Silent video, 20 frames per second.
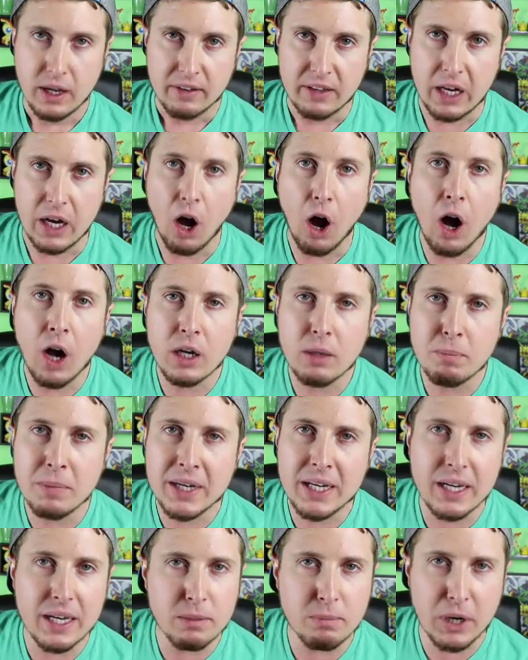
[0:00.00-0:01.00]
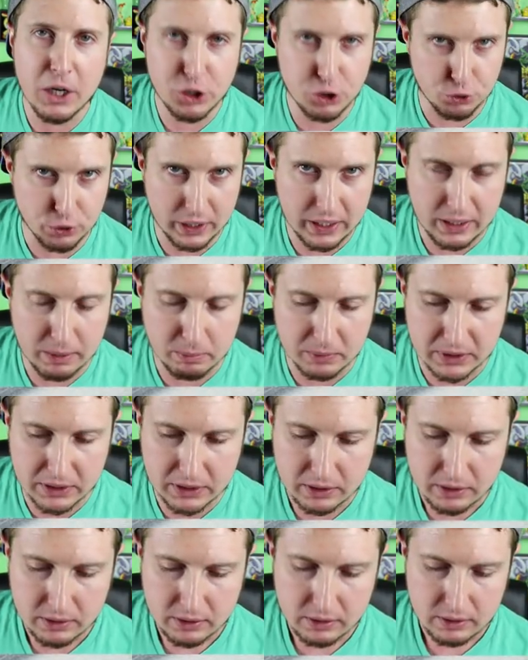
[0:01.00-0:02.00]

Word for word: They haunt me in my dreams.